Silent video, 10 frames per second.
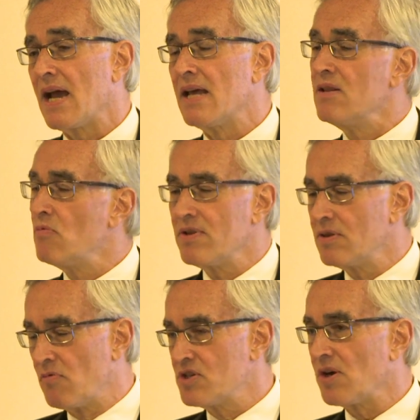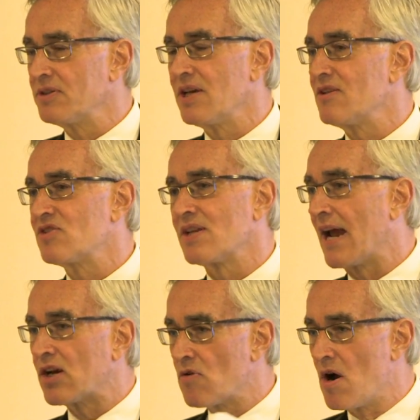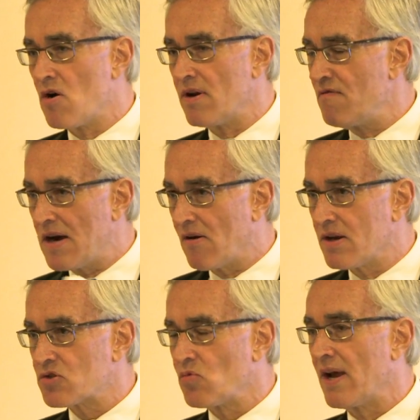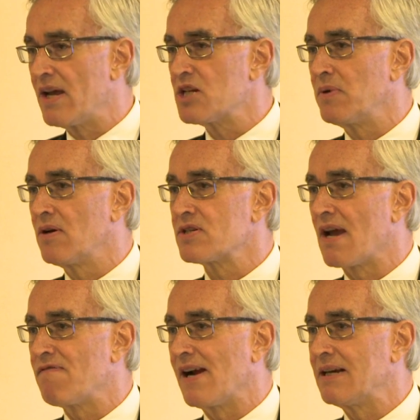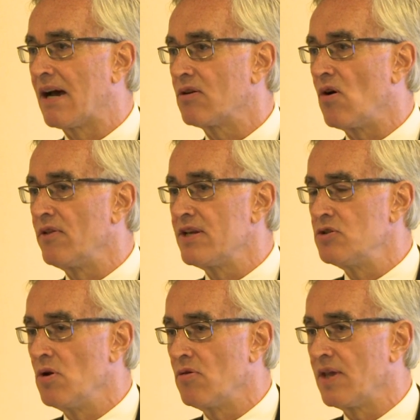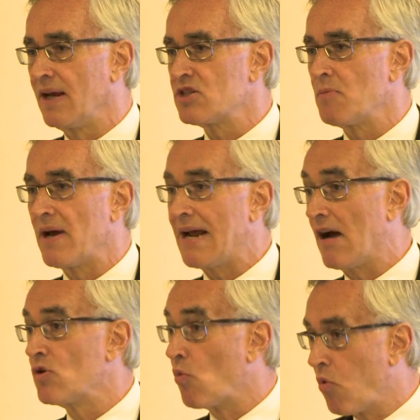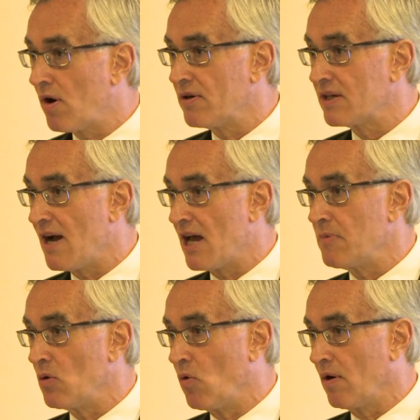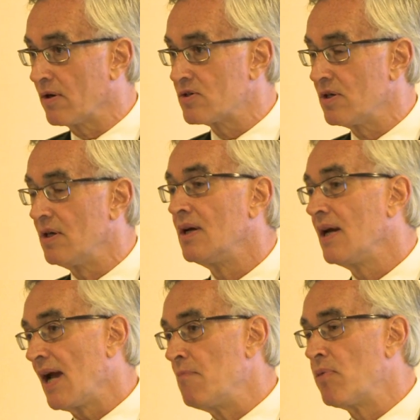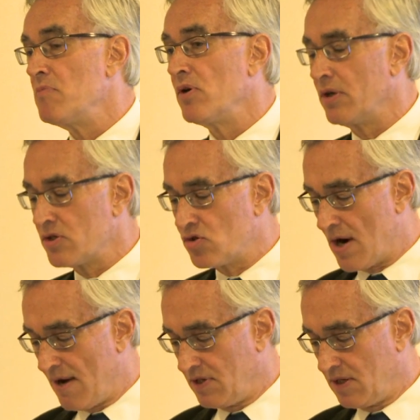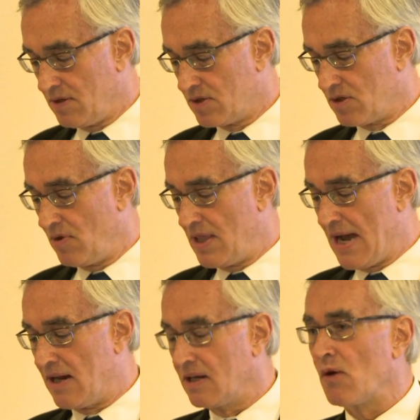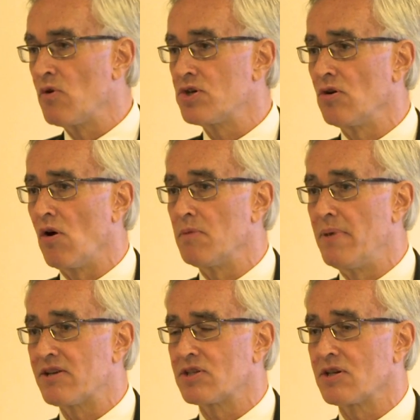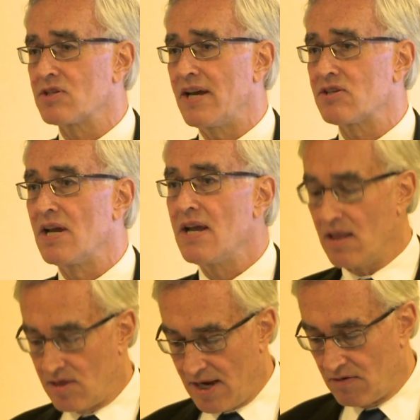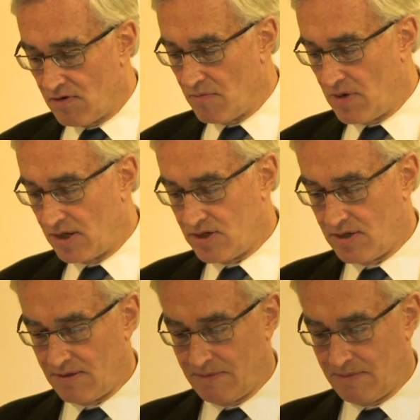the result is that I grow in various ways because I find out all these new things about how the world economy works, and Bermuda is driving it. So with that, I wish you all the best success, and thank you very much.